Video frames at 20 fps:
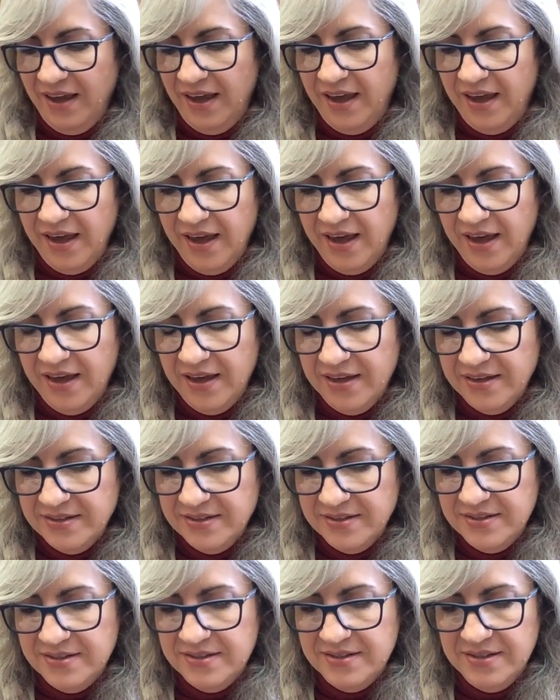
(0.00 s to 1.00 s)

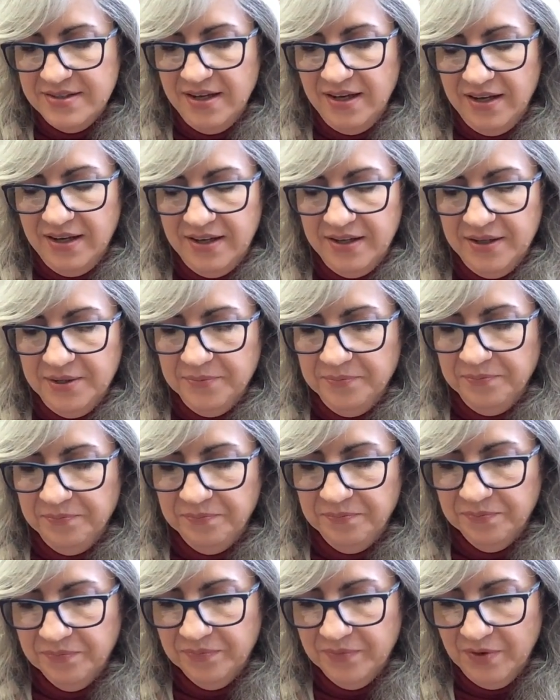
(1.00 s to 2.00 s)
And
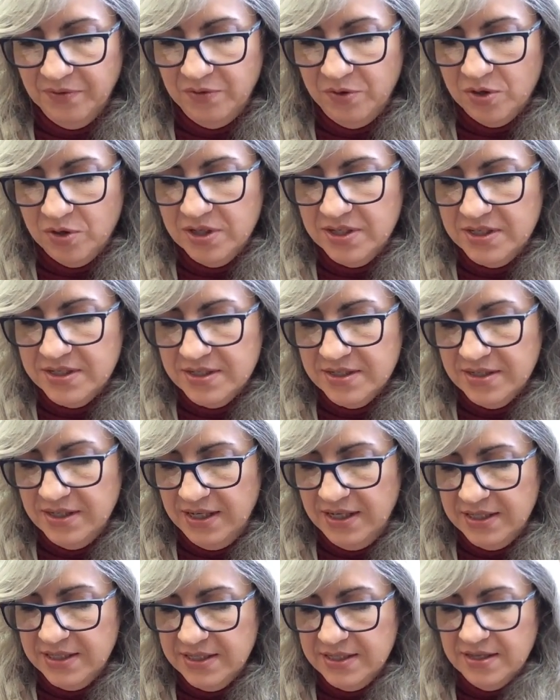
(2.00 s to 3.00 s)
of course
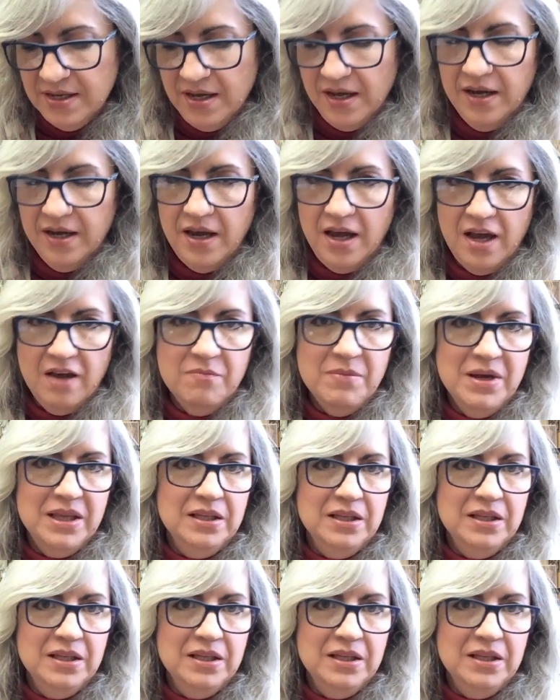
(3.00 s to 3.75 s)
inside I have my